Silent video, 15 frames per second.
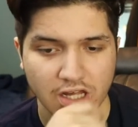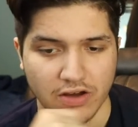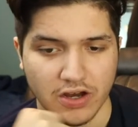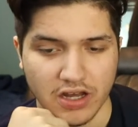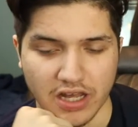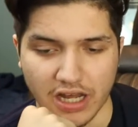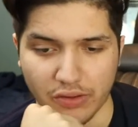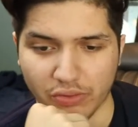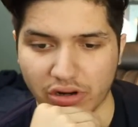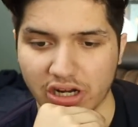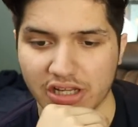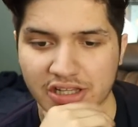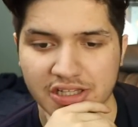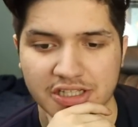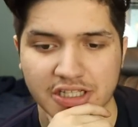Oh yeah, where
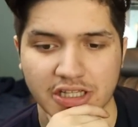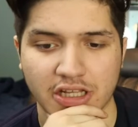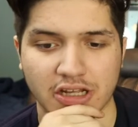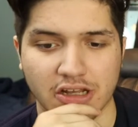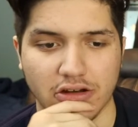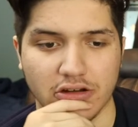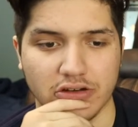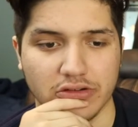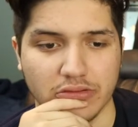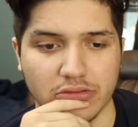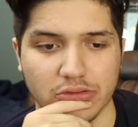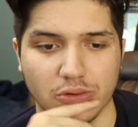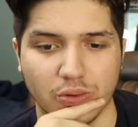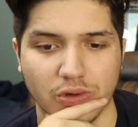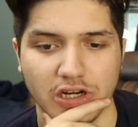is it gonna go?
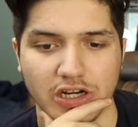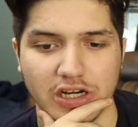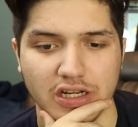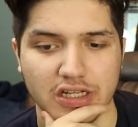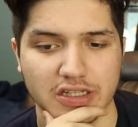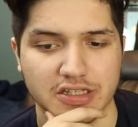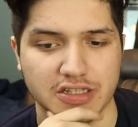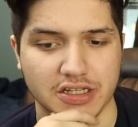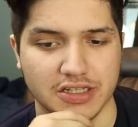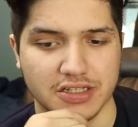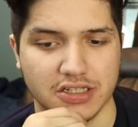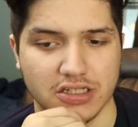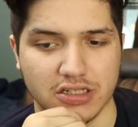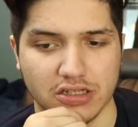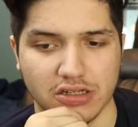Where is this
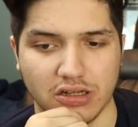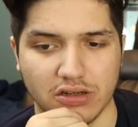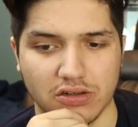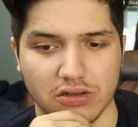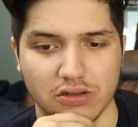gonna go?